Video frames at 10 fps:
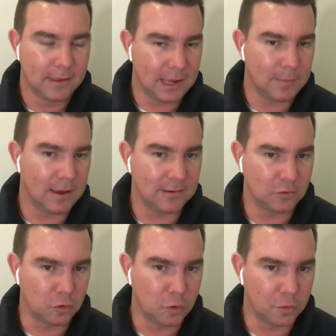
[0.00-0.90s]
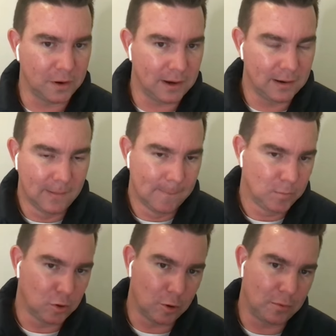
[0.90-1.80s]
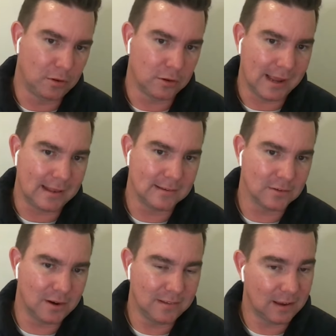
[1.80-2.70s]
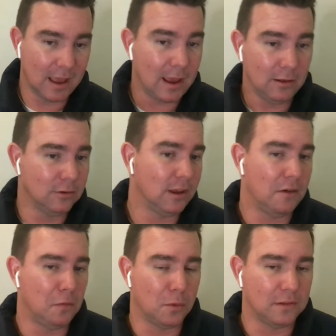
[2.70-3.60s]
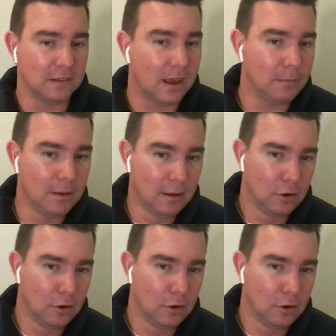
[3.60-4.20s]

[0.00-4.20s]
eBay store in, or I'll put a little end screen saying, hey, look, if you want this game,